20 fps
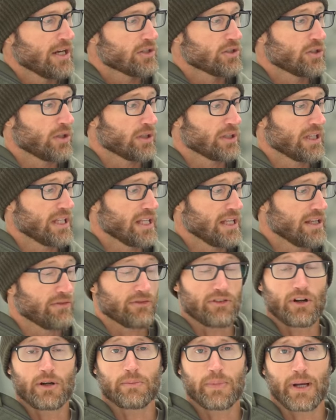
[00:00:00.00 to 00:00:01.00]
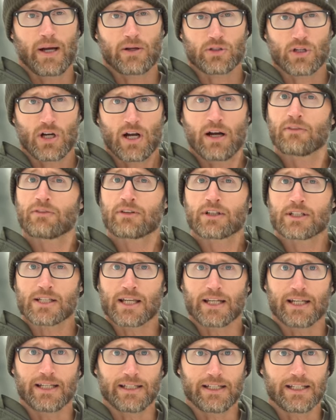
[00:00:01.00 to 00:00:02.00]
Took the front pouch off because
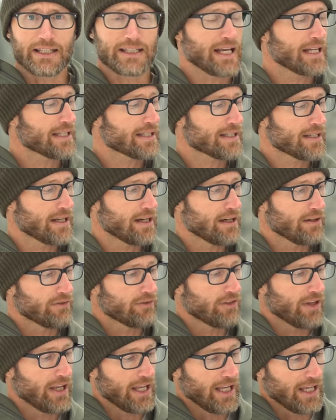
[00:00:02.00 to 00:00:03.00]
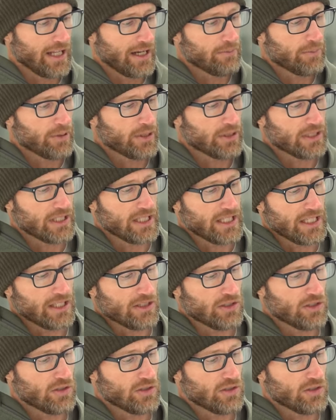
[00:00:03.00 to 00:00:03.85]
I didn't need that stuff, and I put the